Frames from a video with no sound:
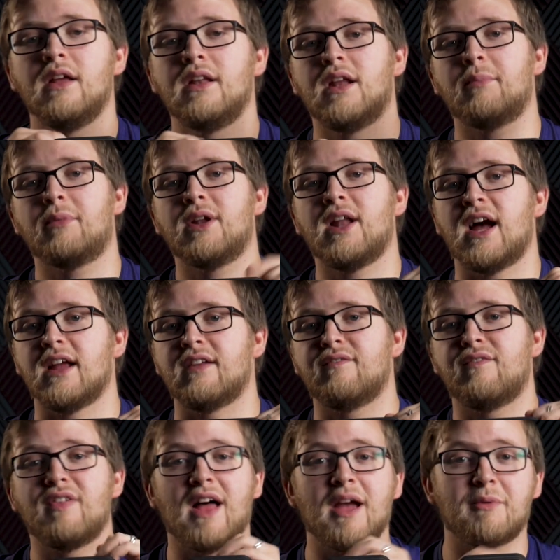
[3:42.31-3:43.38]
Number 9,
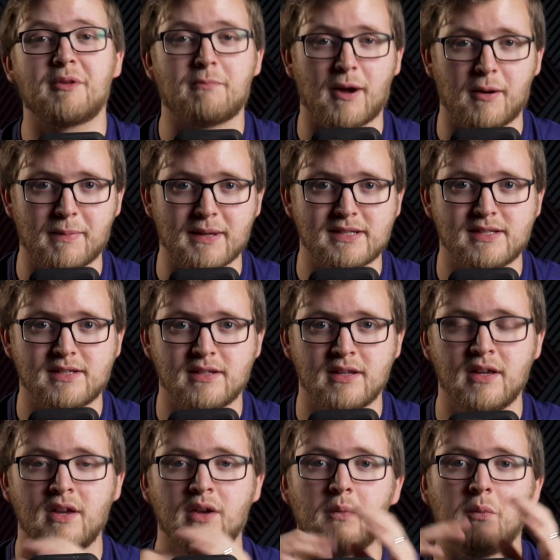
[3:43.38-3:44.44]
fly with purpose.
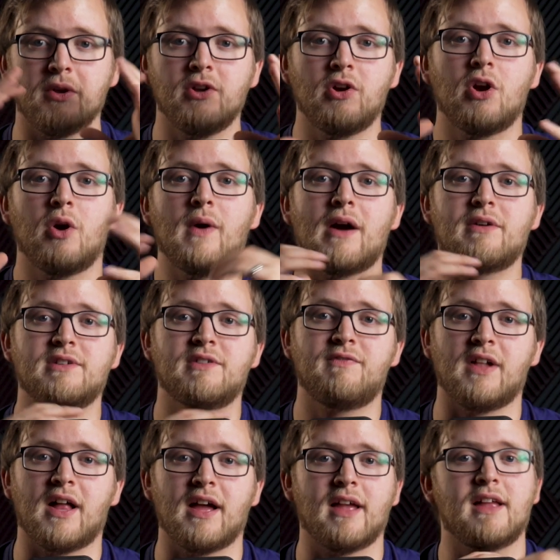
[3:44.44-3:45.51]
When you go out to
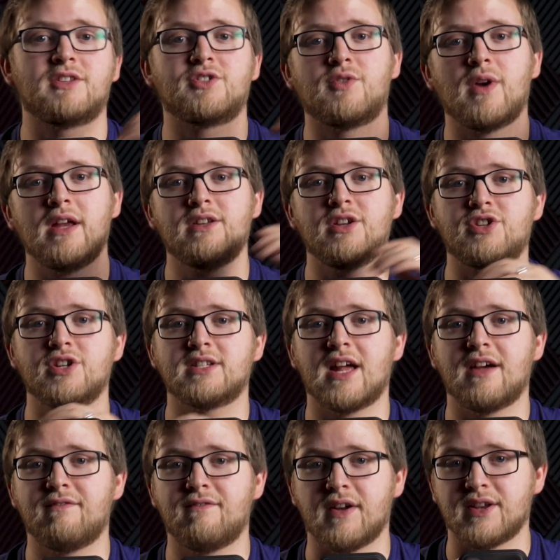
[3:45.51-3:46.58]
fly, it's great to just
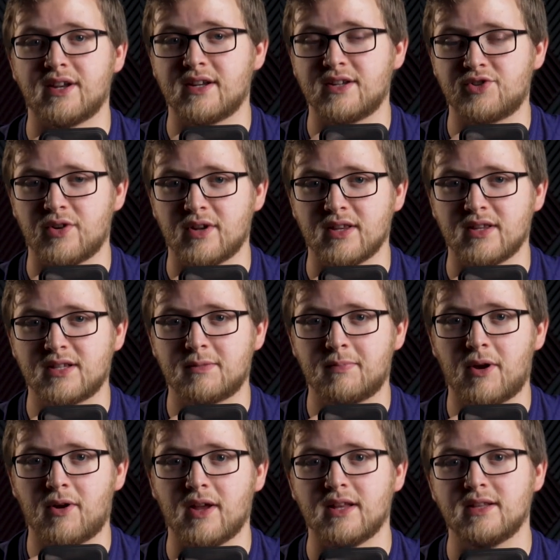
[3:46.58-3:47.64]
have fun and enjoy the
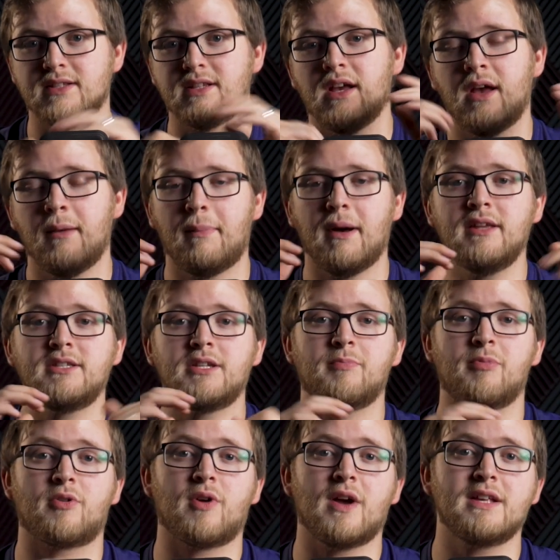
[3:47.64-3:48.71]
experience. But to
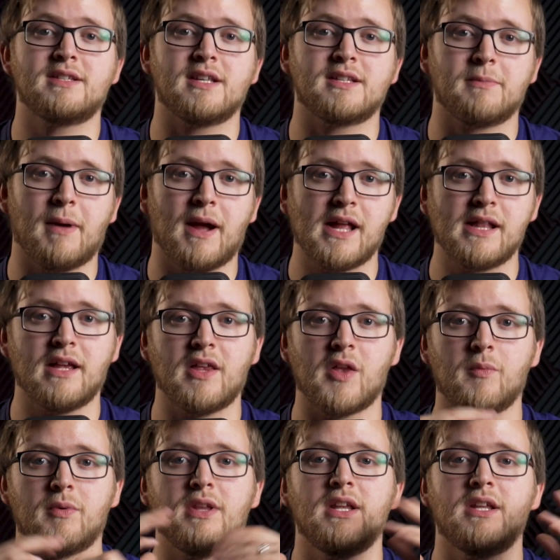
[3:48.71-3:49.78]
progress as a pilot,
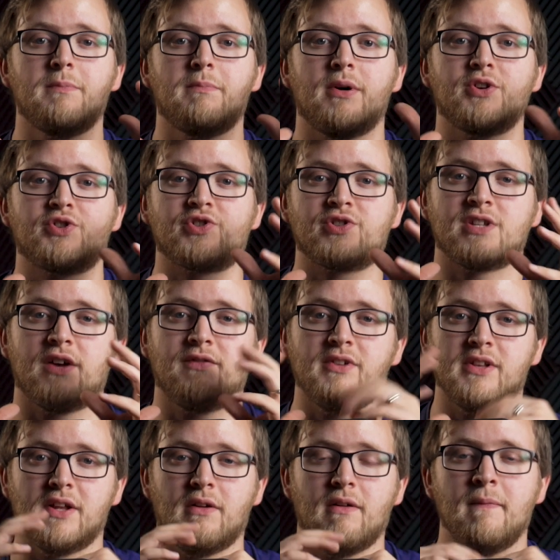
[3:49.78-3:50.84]
you will need to push yourself a
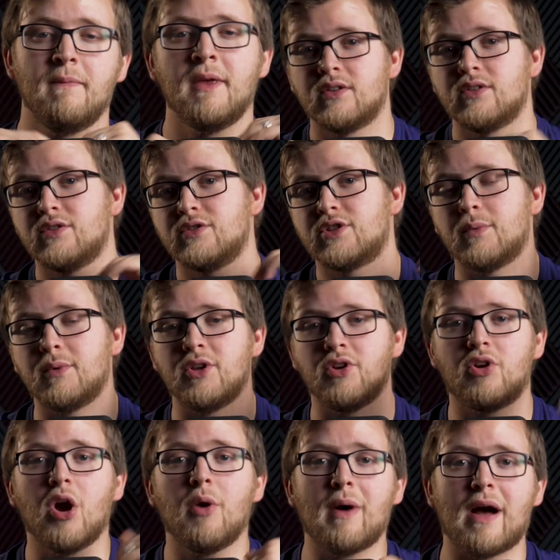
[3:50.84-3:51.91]
little. So when you
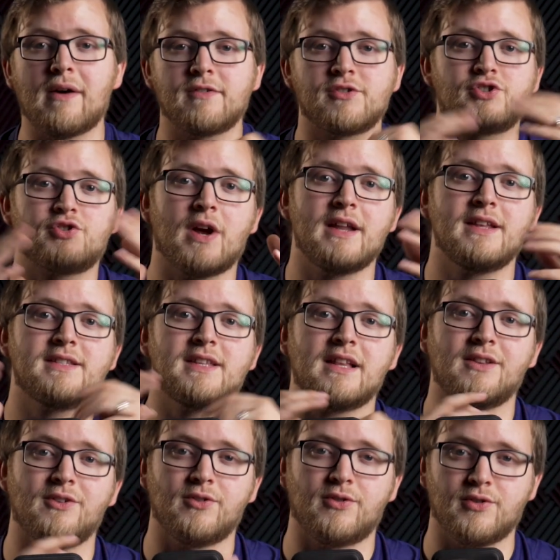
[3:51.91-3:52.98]
go out, try to
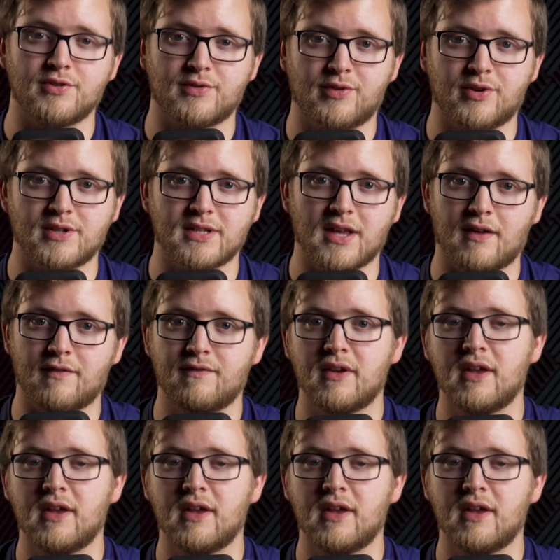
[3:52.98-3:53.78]
set little goals for yourself.